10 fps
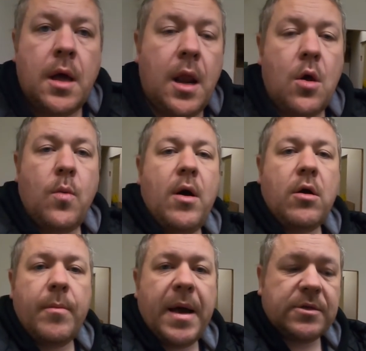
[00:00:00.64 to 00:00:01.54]
Hello,
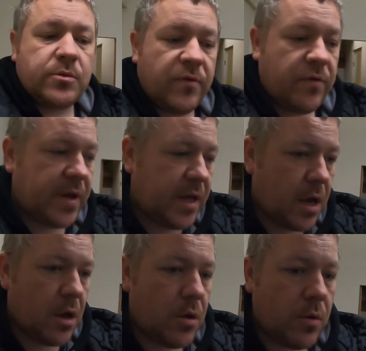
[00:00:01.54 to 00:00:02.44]
welcome back to another
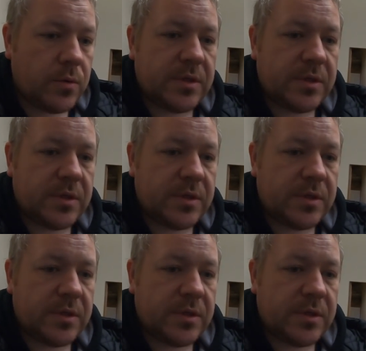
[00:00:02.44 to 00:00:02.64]
video.